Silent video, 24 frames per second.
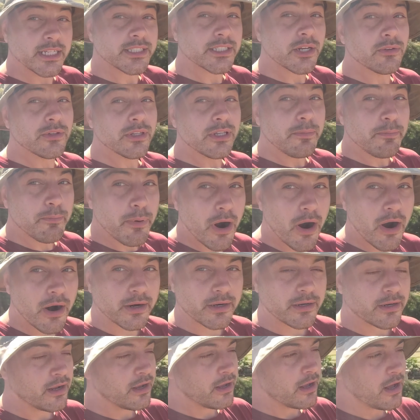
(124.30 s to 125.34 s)
That's only
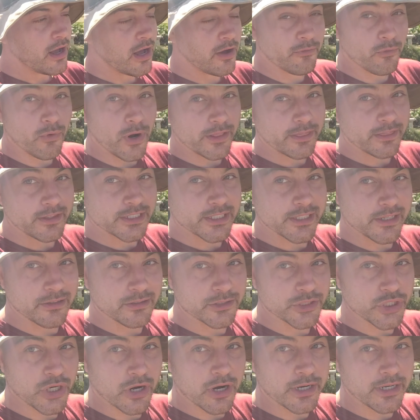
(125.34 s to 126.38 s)
part of what this
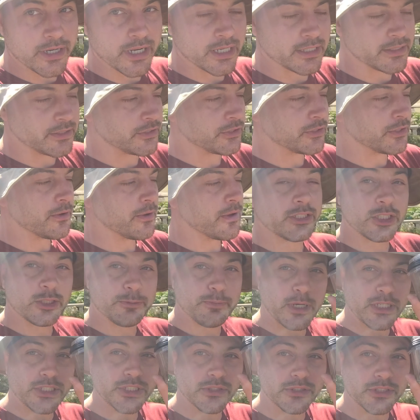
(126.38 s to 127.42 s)
little jar does. It's
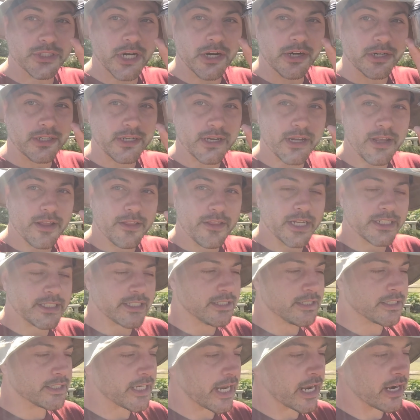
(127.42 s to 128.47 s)
special dirt that's
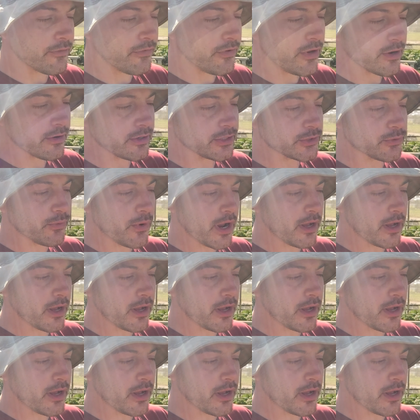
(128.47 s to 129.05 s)
inside of here as